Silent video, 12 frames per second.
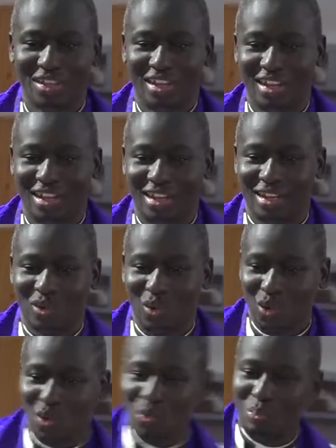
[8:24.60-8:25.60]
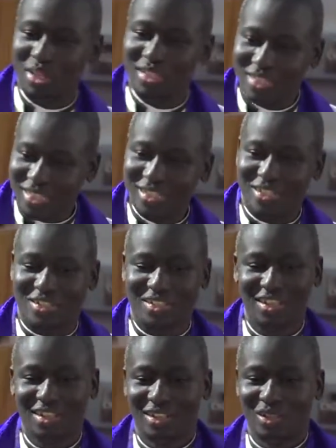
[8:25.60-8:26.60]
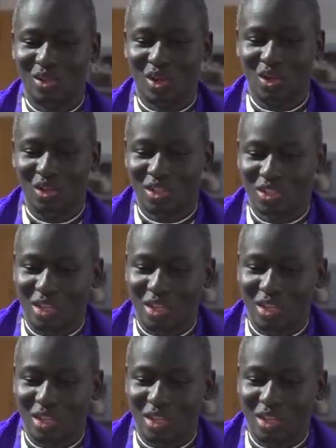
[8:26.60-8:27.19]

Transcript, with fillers: uh, who will be this, you know.